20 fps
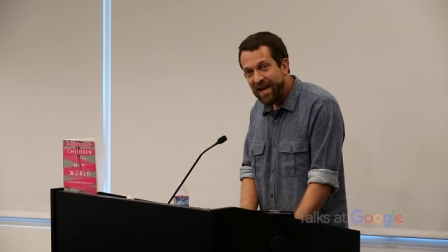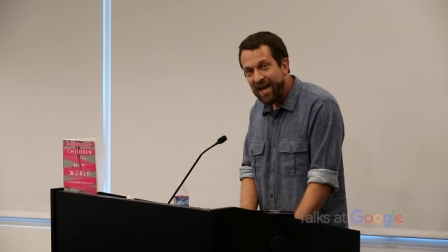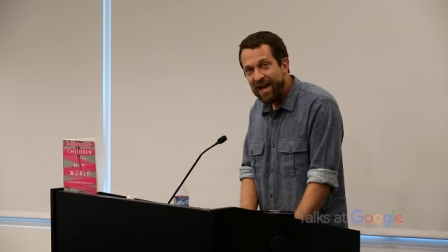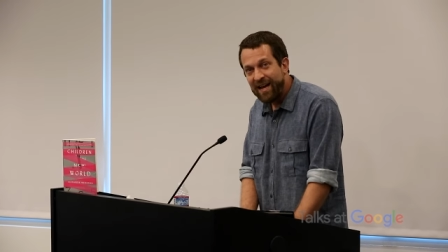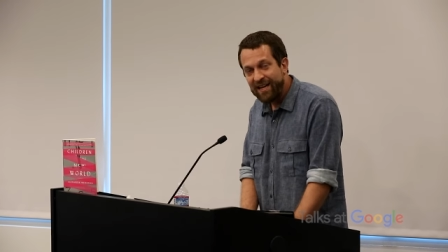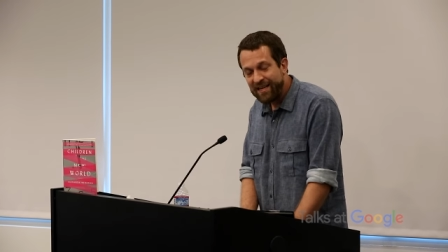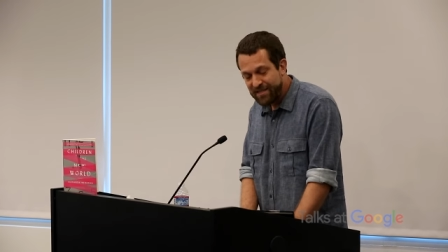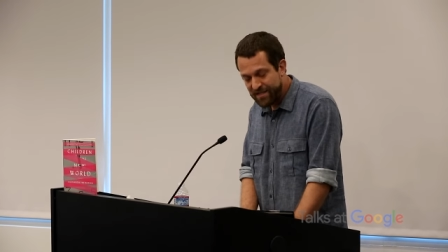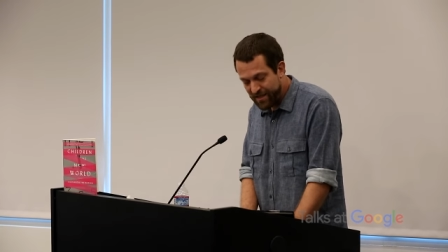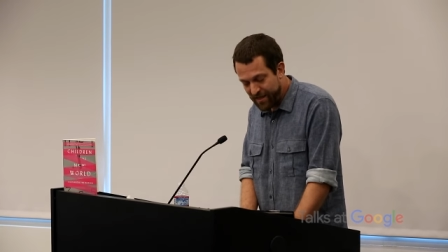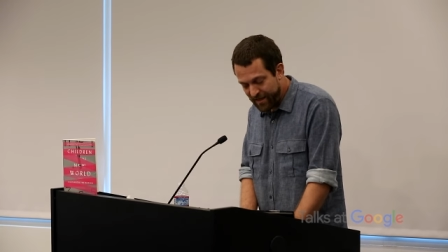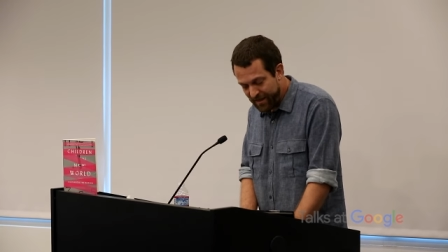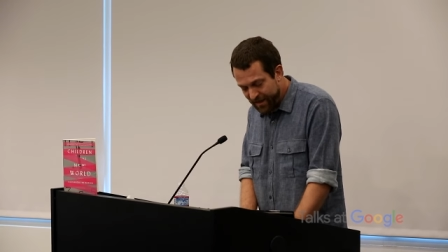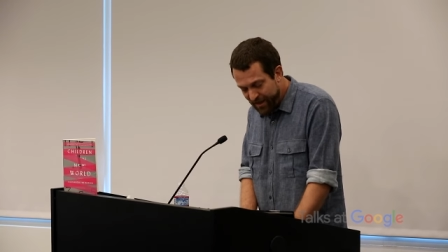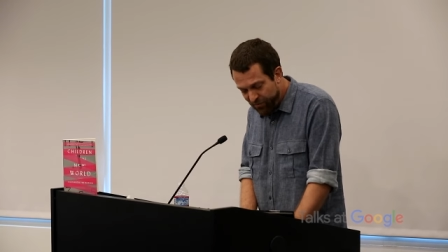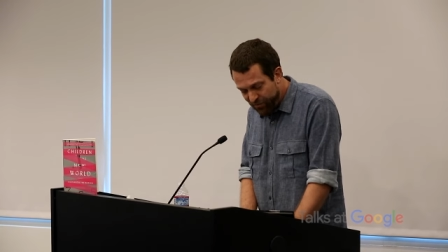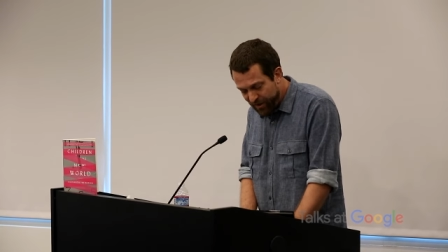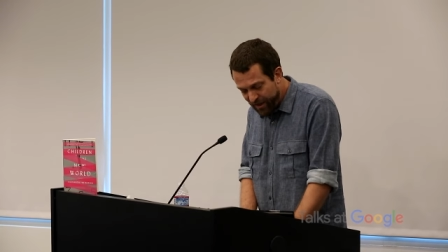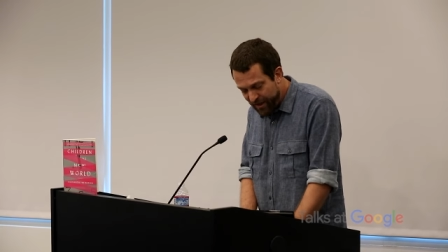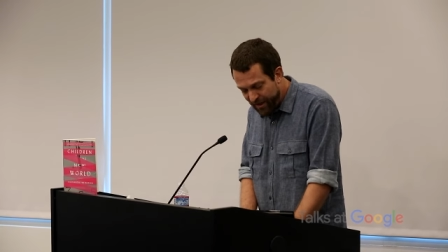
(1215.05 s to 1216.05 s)
and I
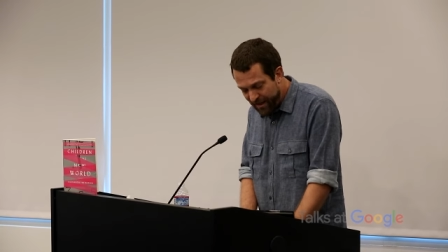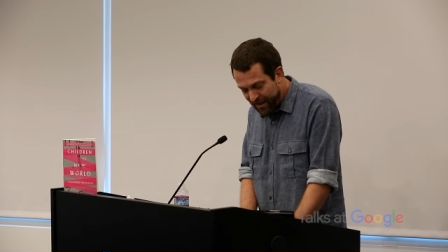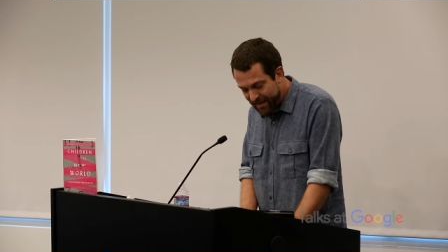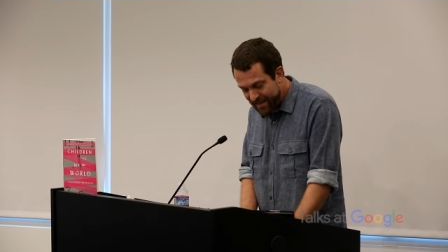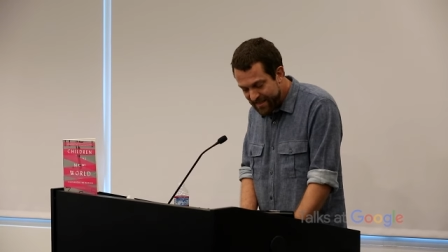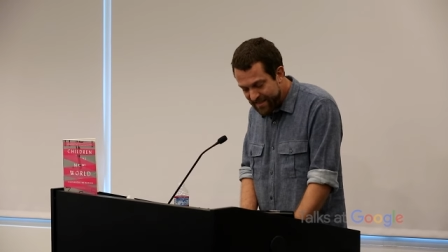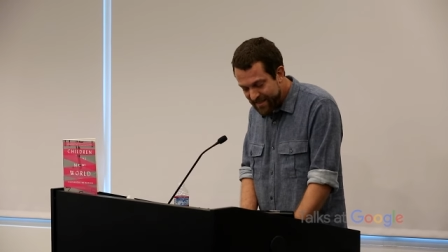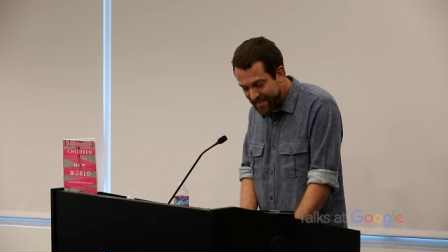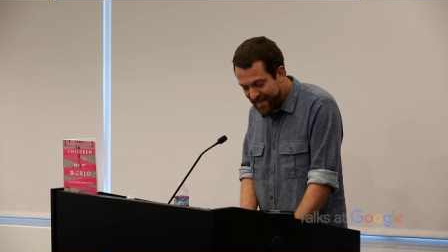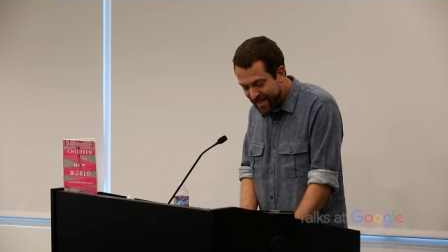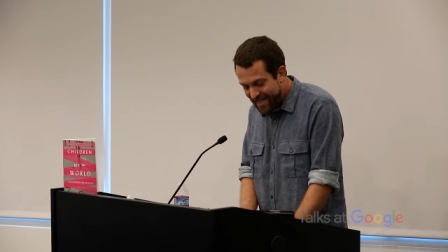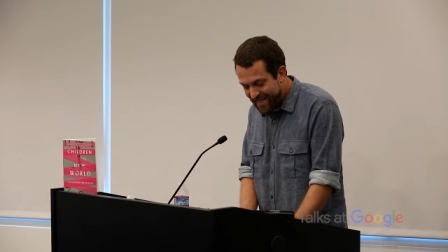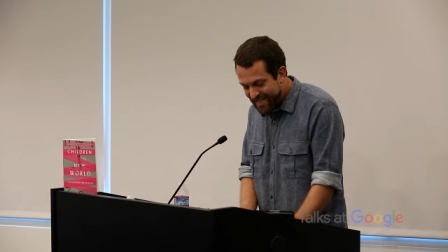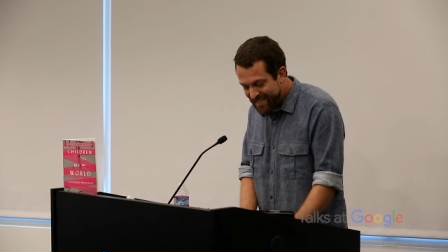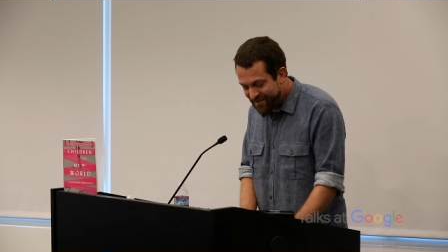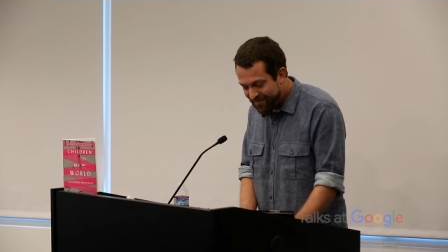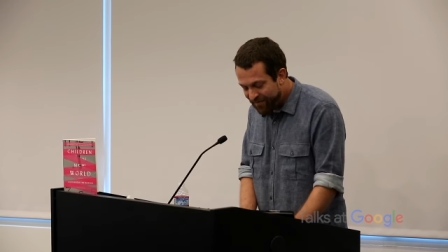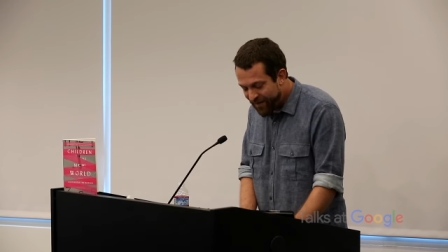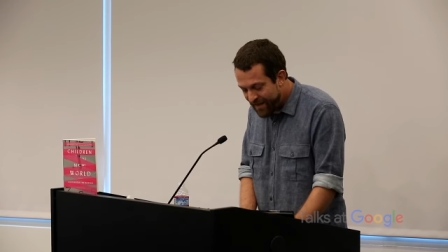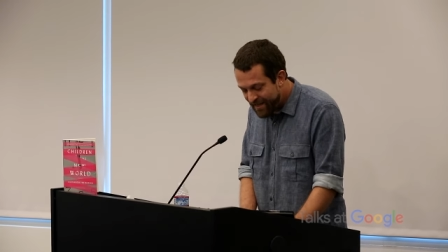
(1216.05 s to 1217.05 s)
suddenly realized
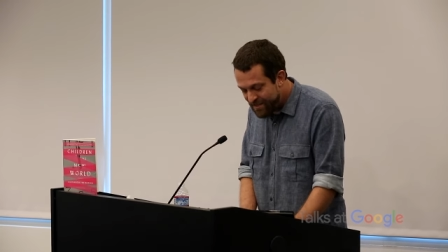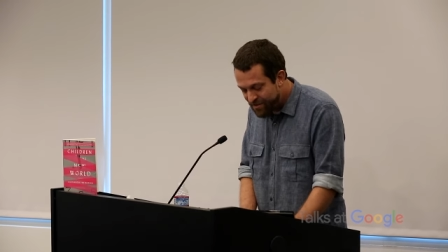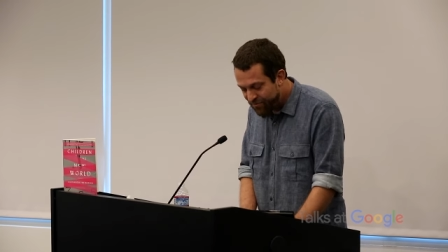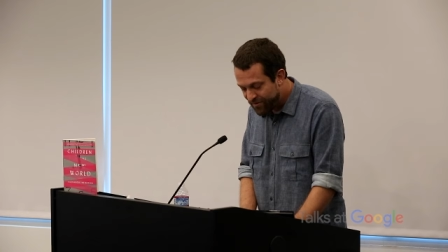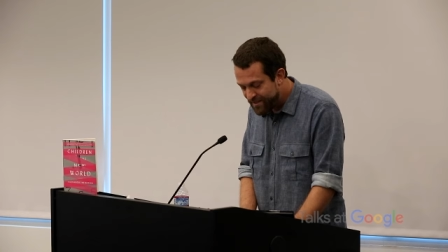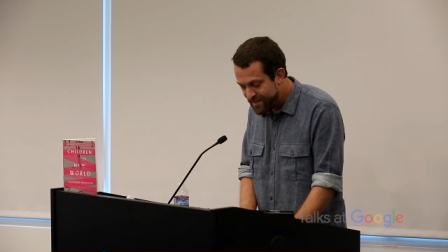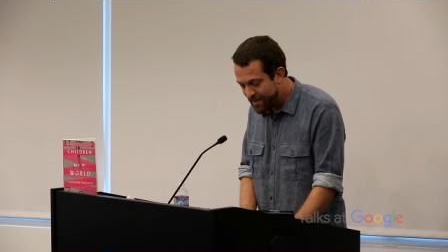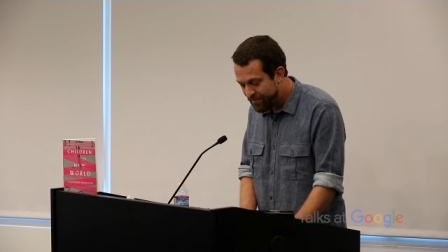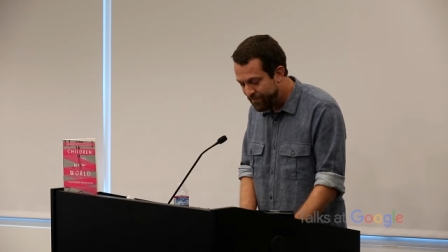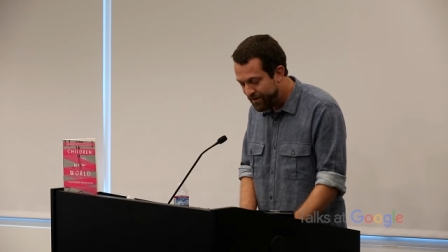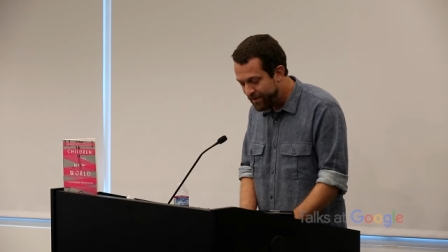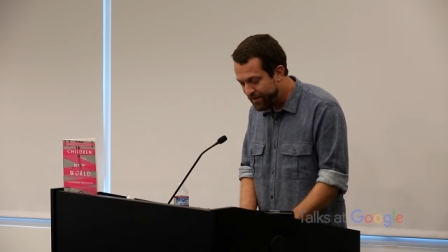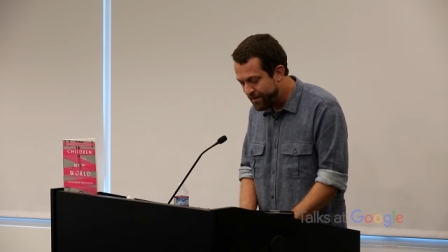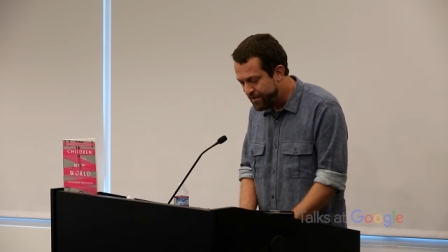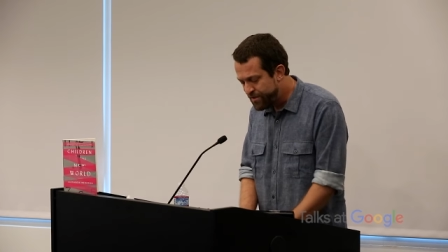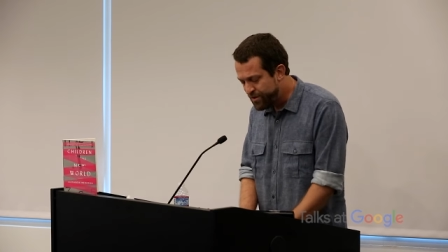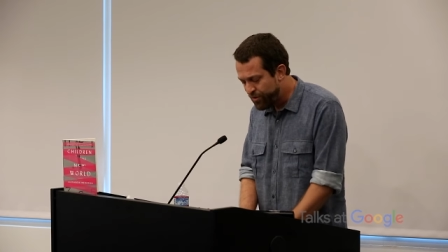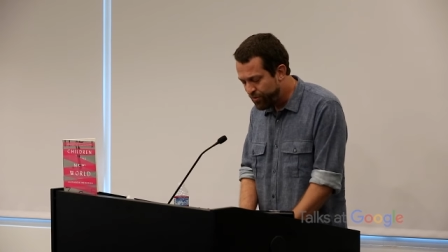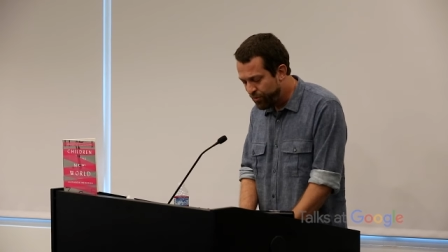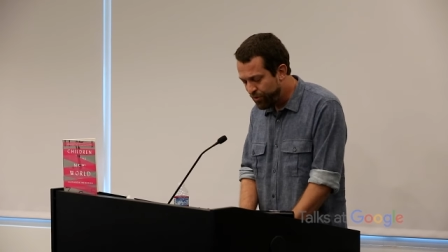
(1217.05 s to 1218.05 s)
his face resembled the
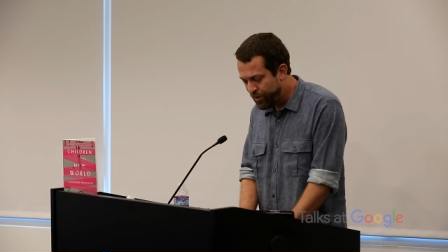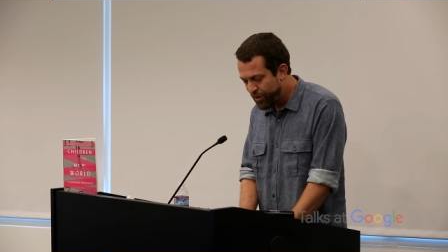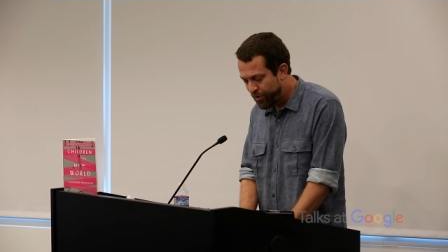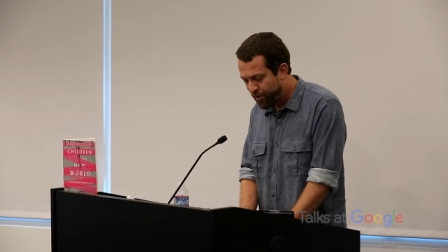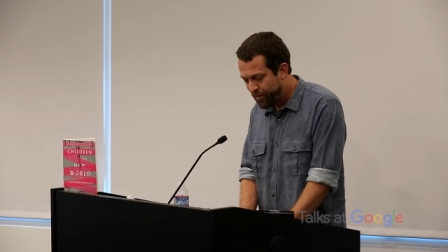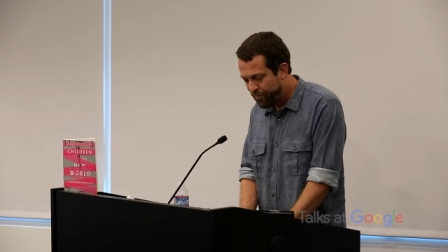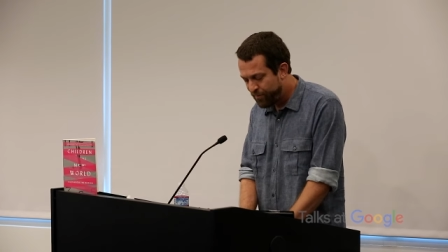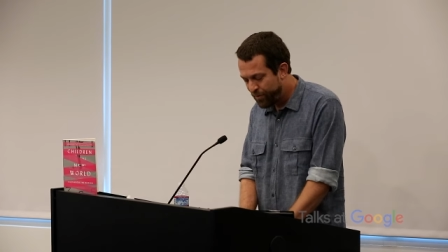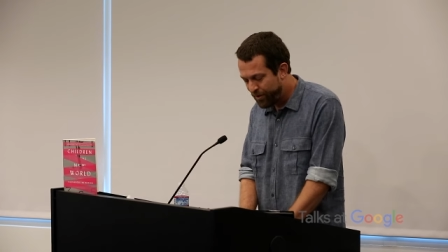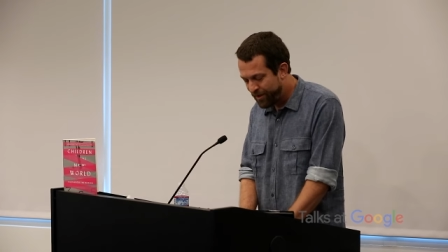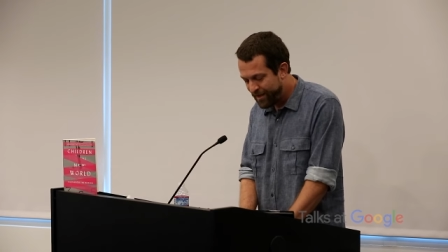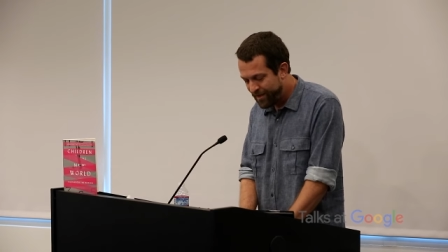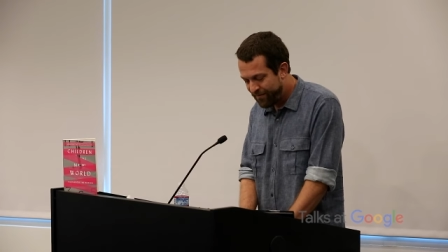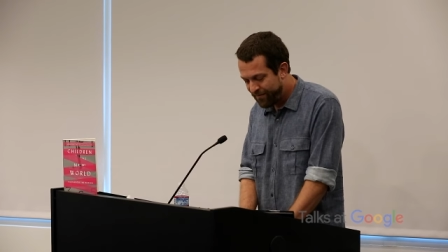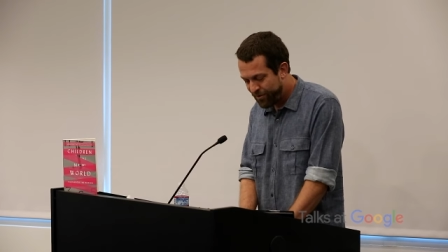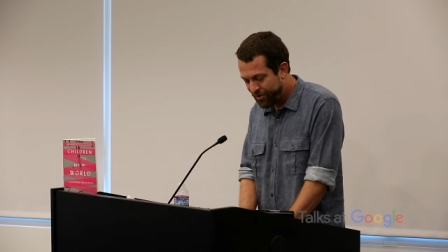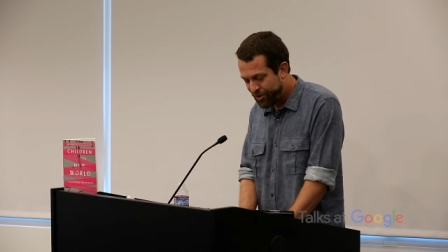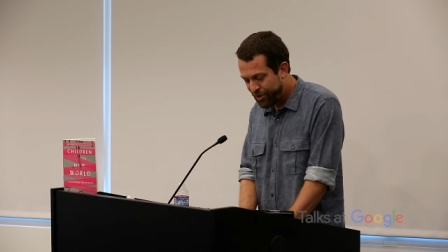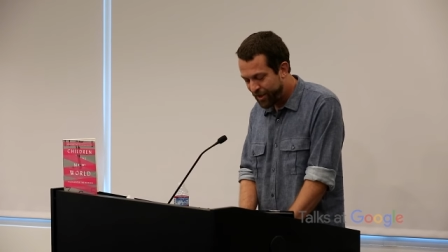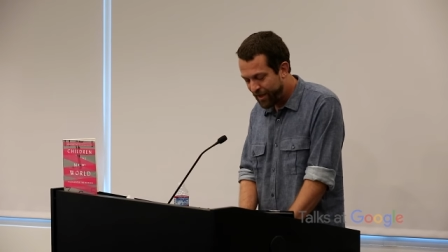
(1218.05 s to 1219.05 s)
schoolyard bully of
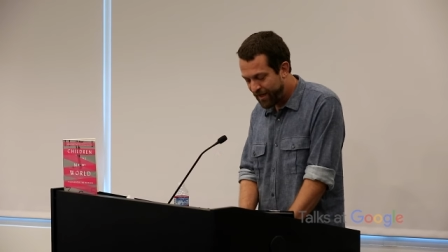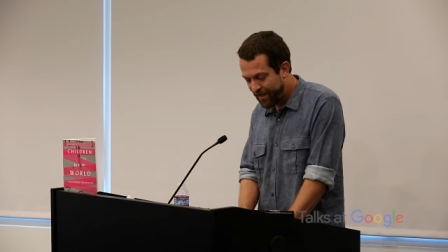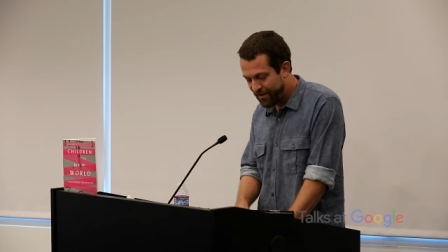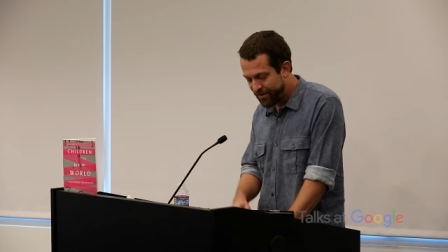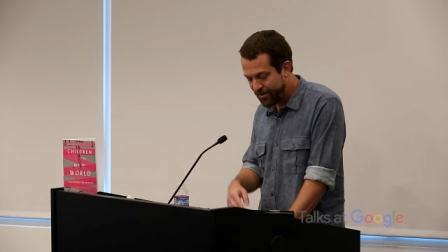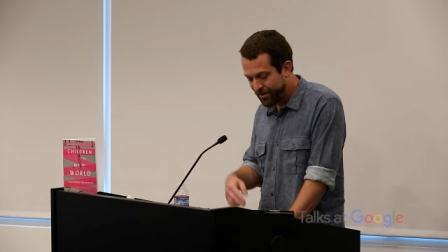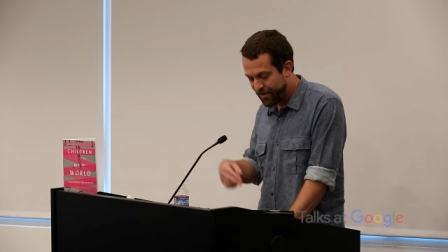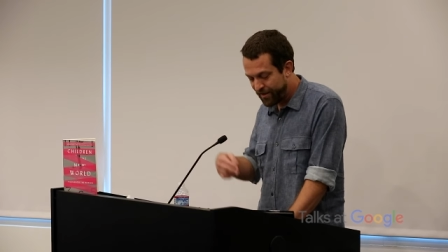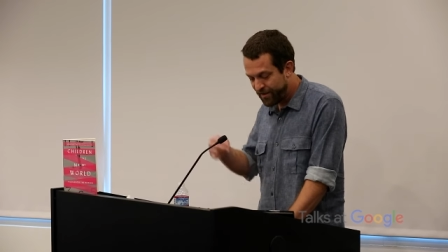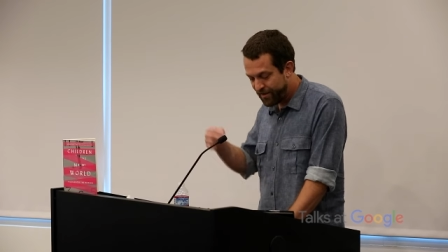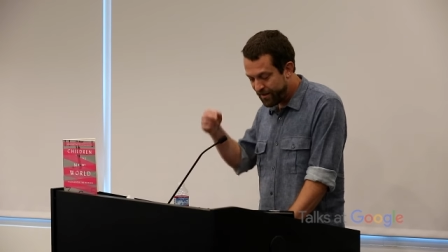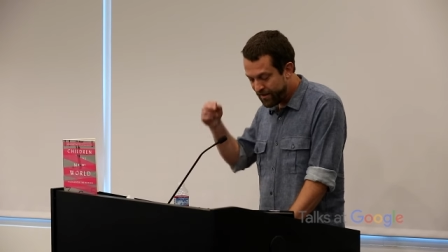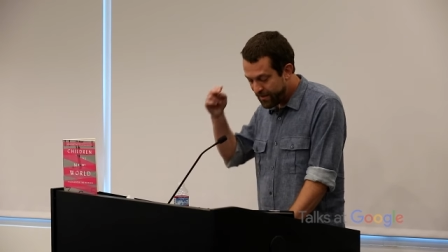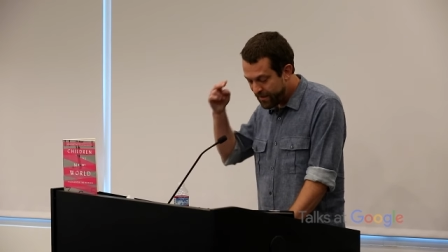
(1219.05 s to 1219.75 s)
her childhood.